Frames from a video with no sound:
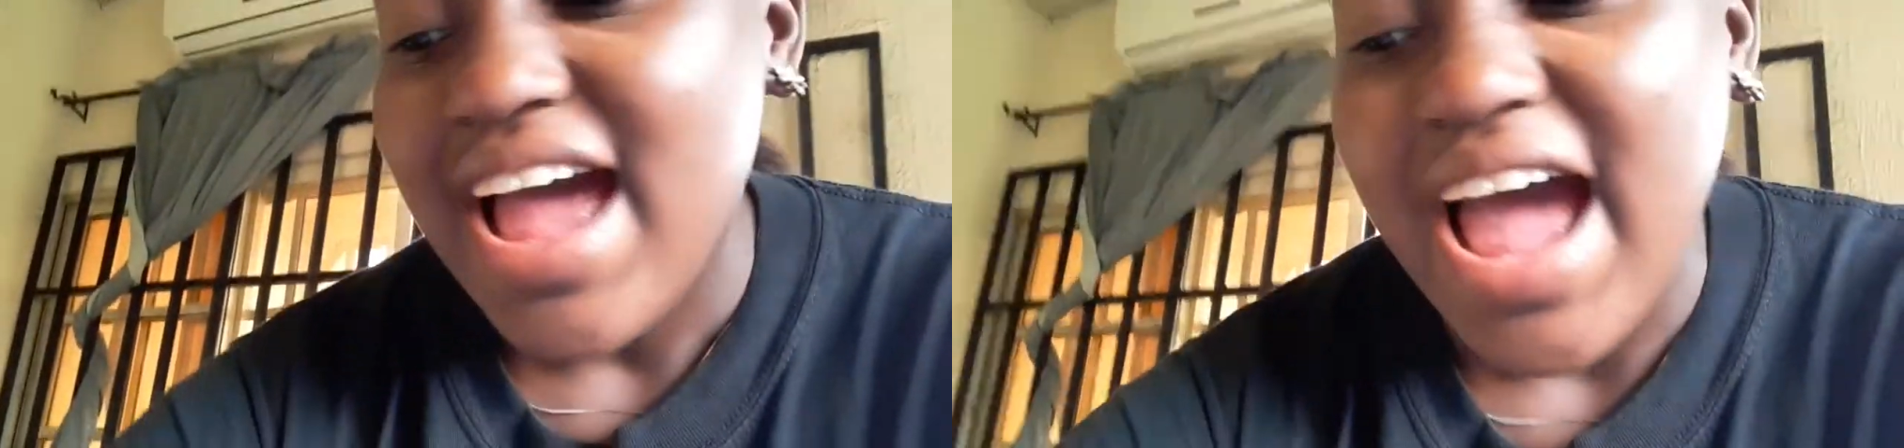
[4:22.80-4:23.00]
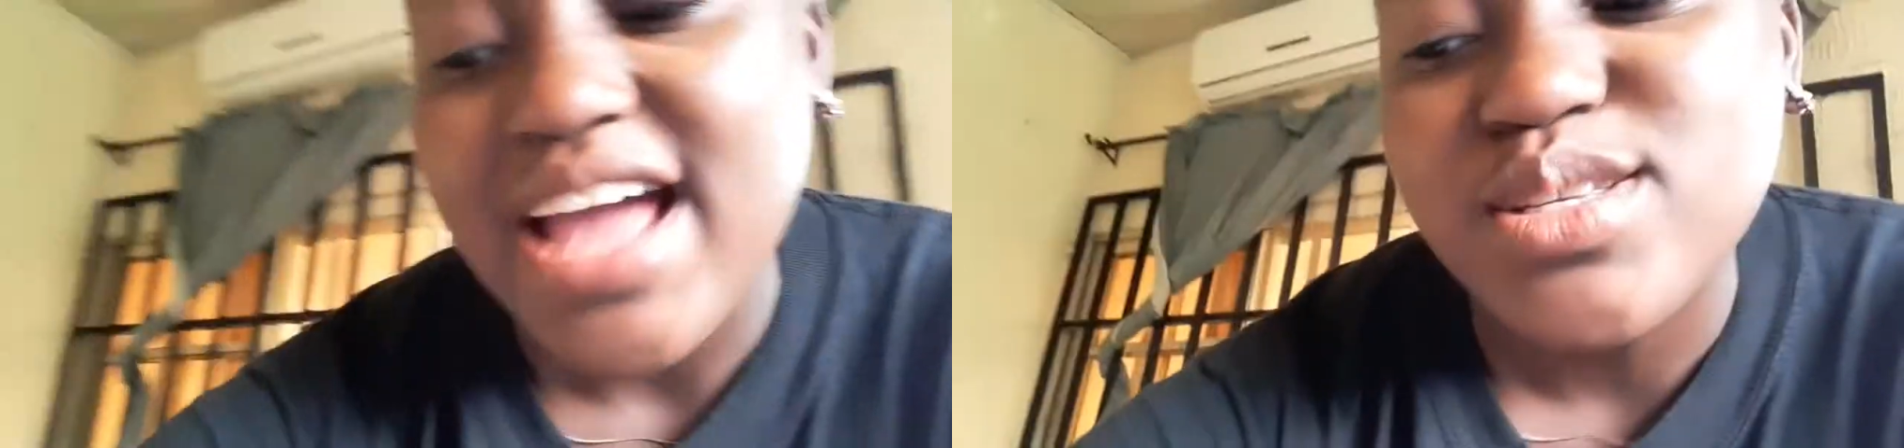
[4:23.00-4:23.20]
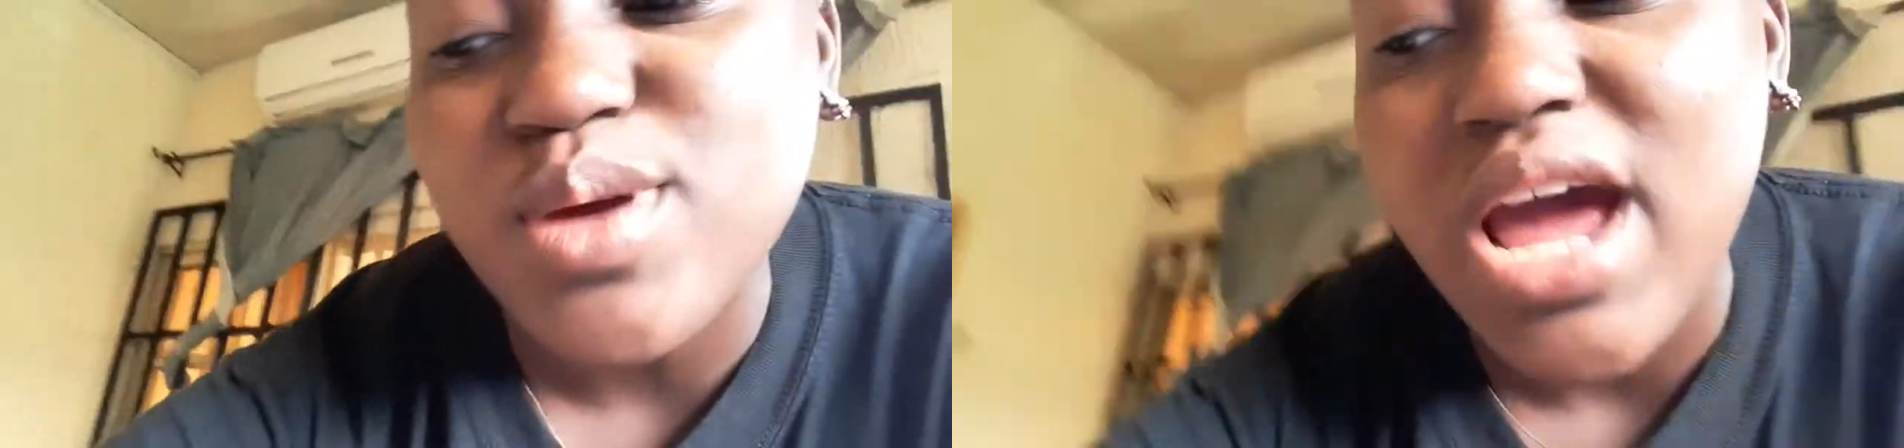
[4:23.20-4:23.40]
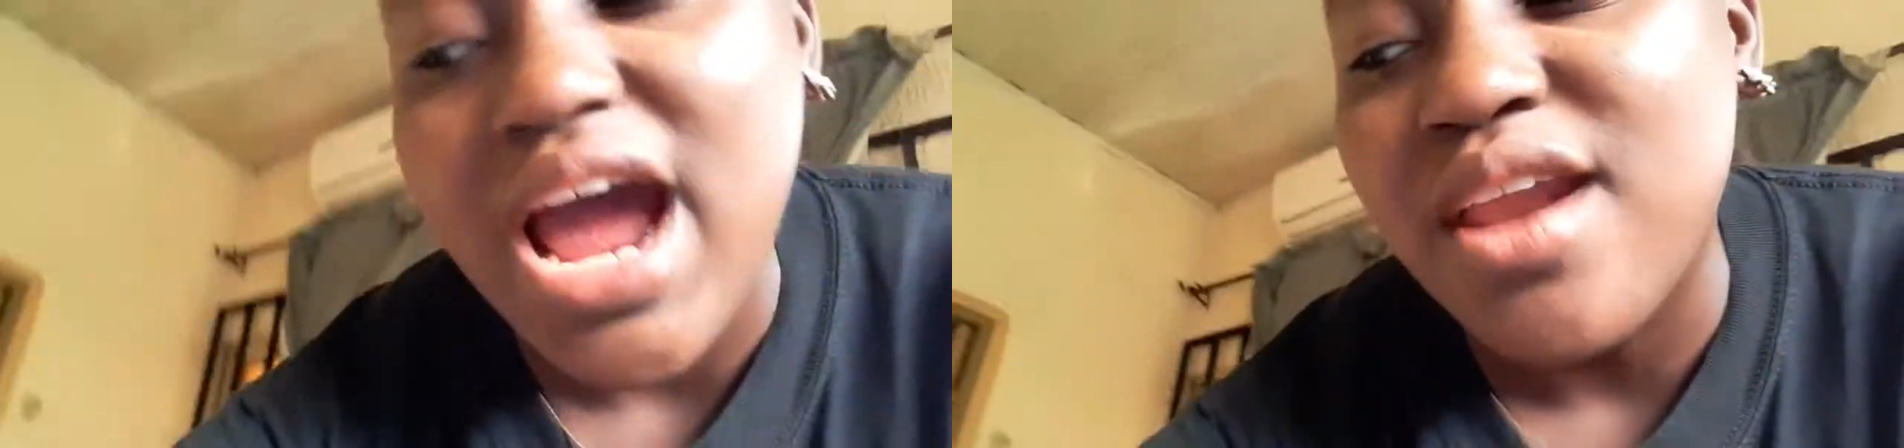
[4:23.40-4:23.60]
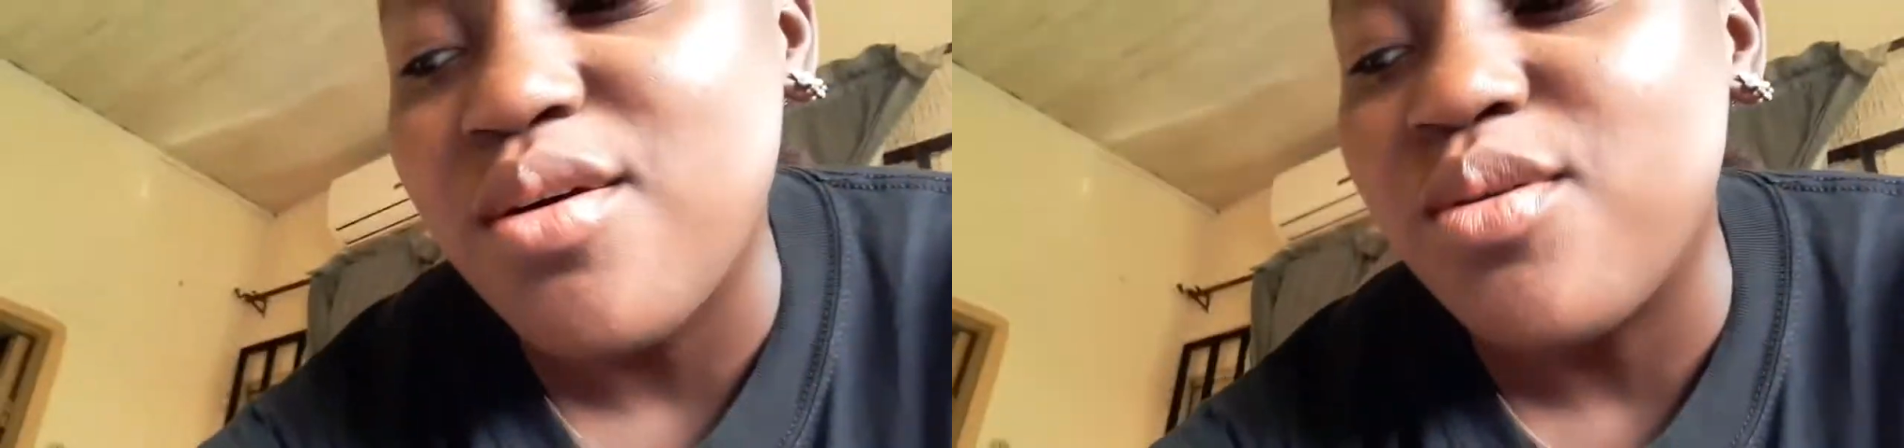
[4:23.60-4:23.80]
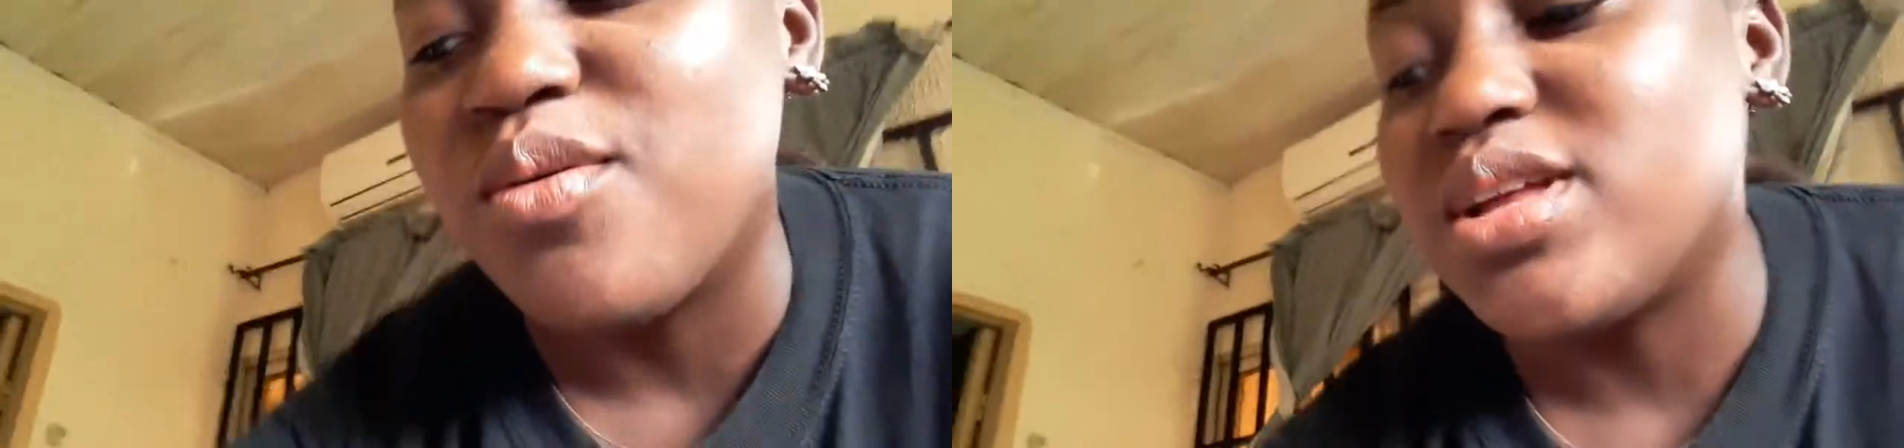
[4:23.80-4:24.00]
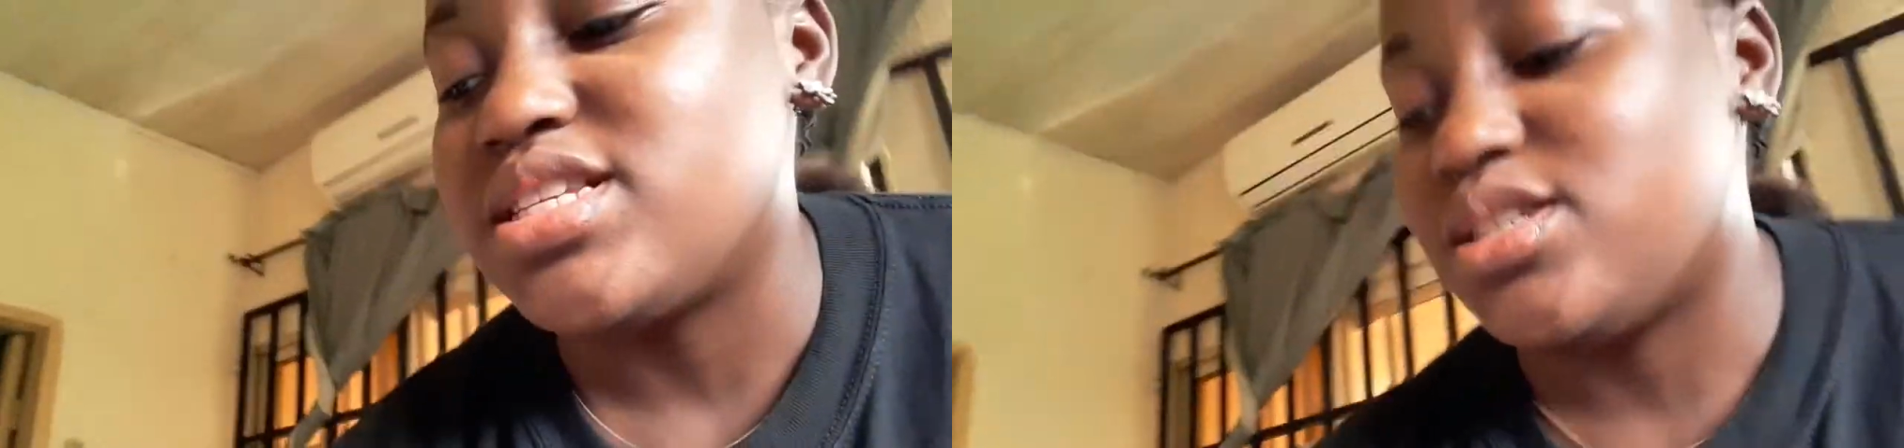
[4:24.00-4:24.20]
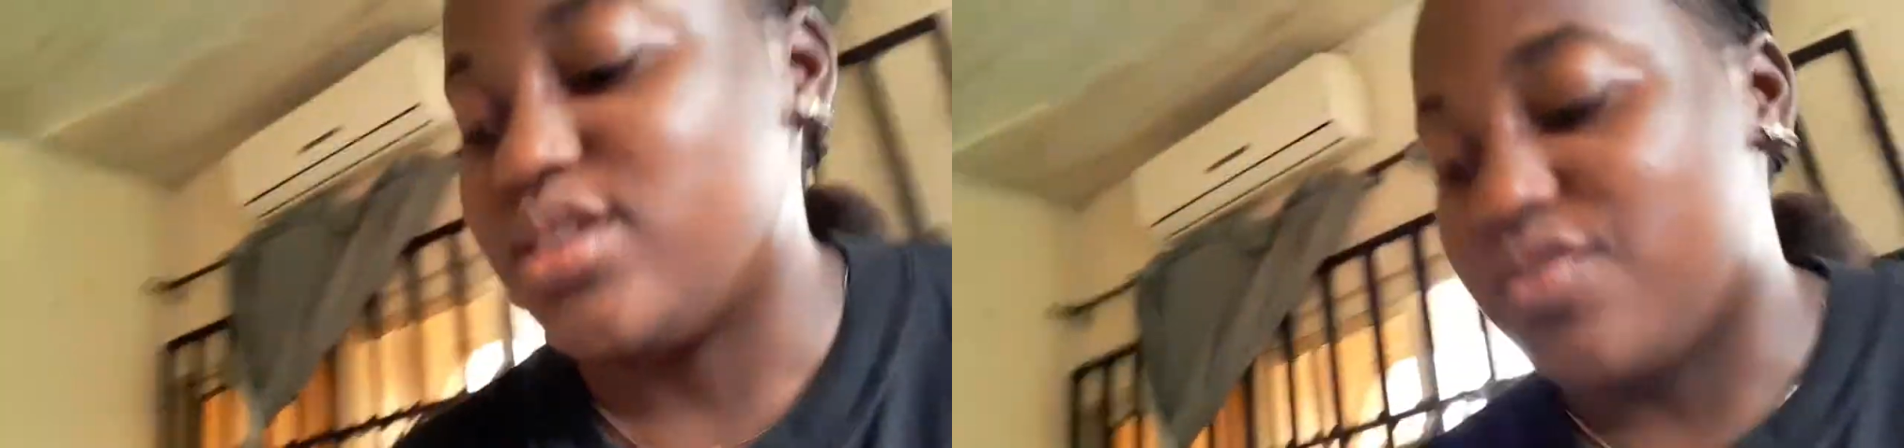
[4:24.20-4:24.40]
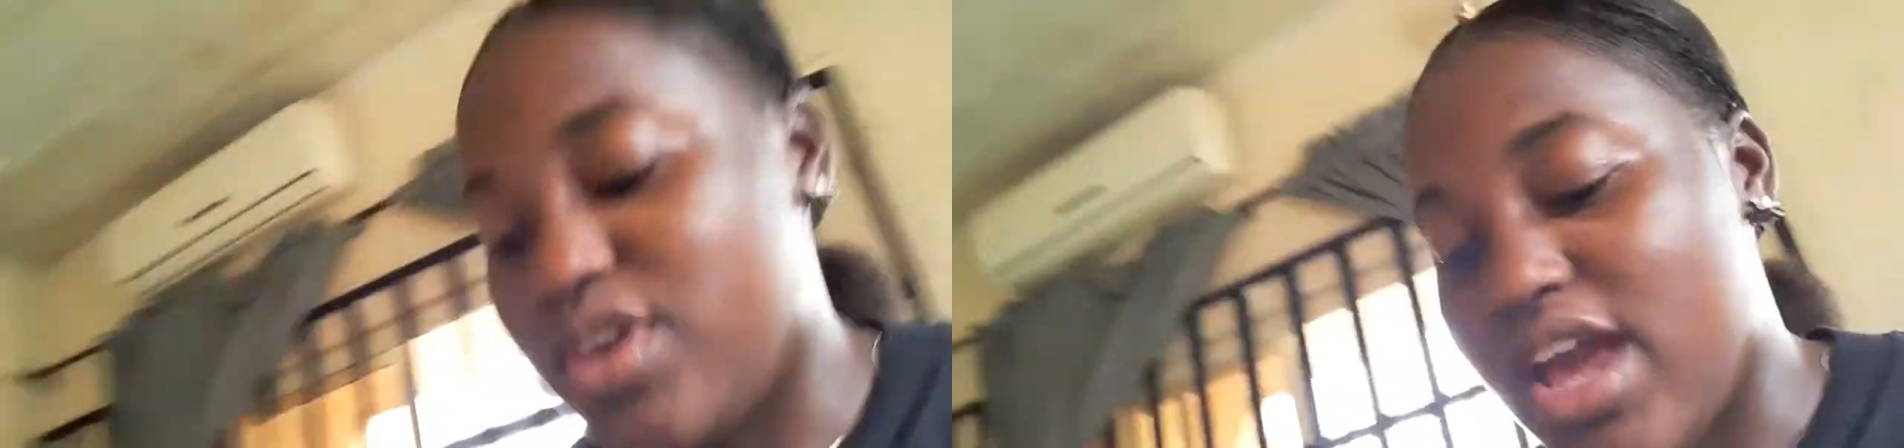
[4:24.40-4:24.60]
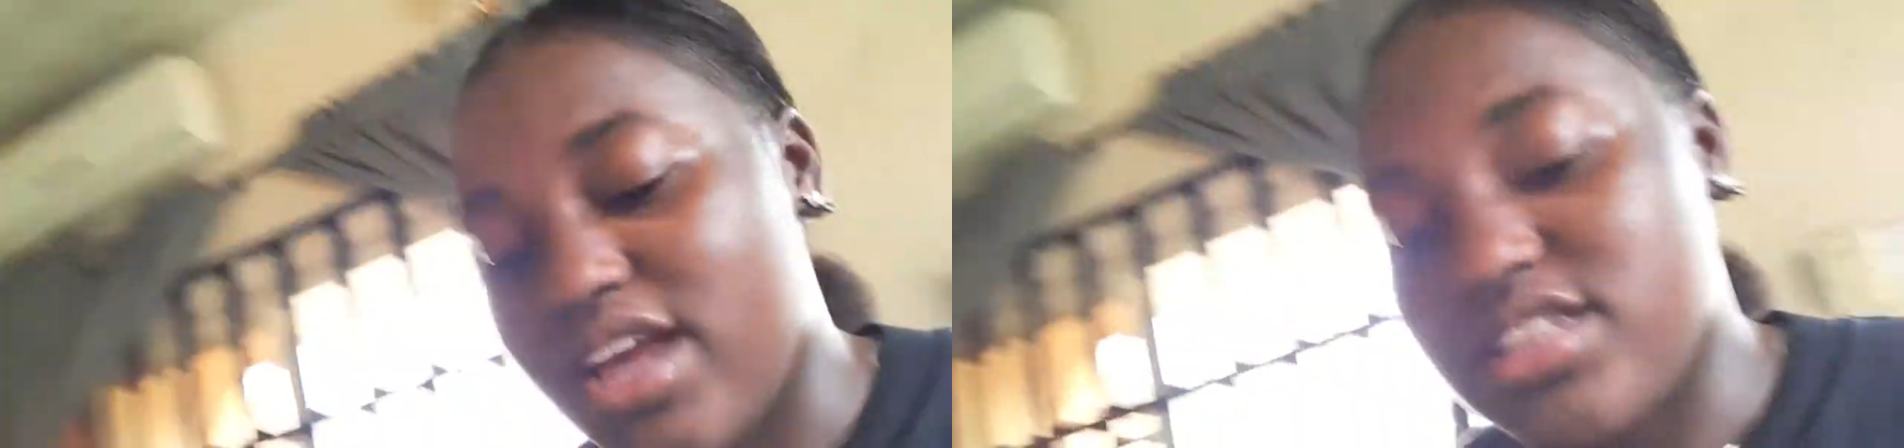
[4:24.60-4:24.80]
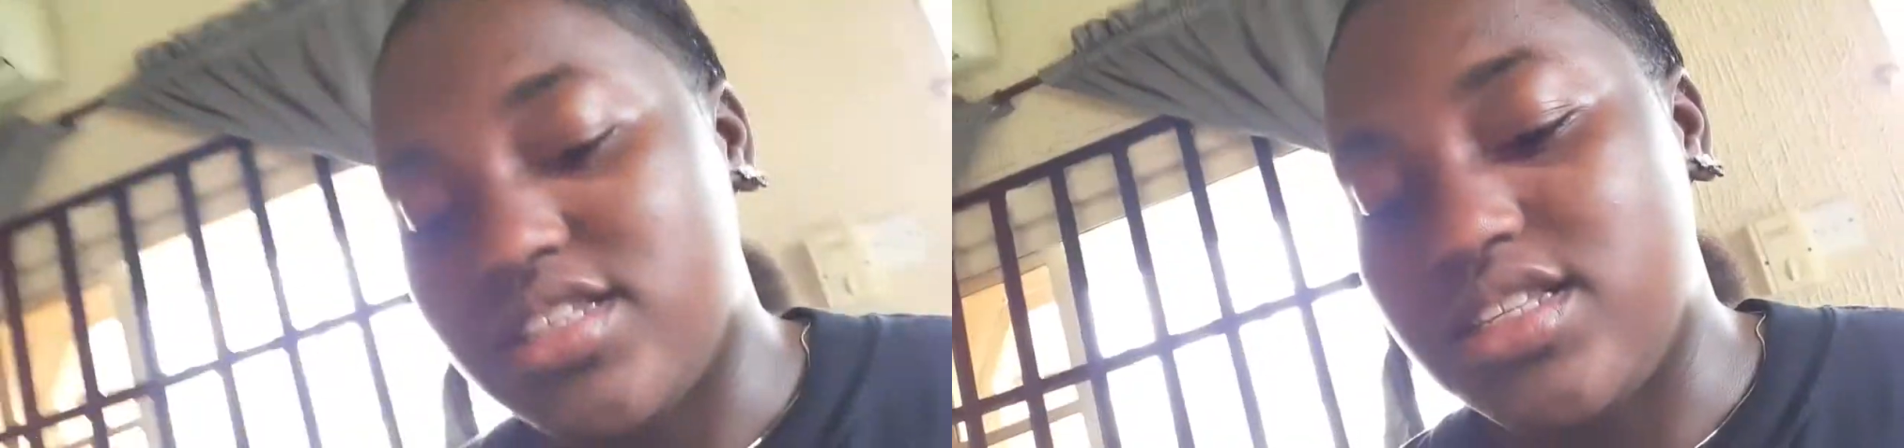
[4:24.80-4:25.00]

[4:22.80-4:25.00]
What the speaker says: I swear, I don't know what to give you guys